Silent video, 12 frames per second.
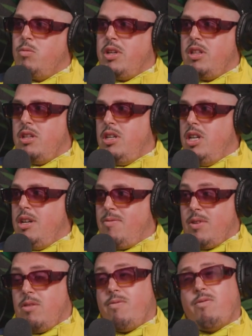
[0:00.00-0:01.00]
with
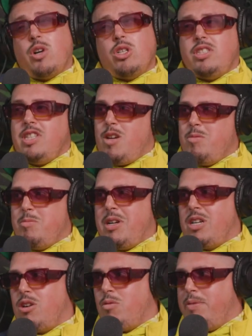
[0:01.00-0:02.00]
for the first time in my
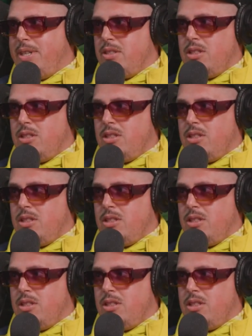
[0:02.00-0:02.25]
career.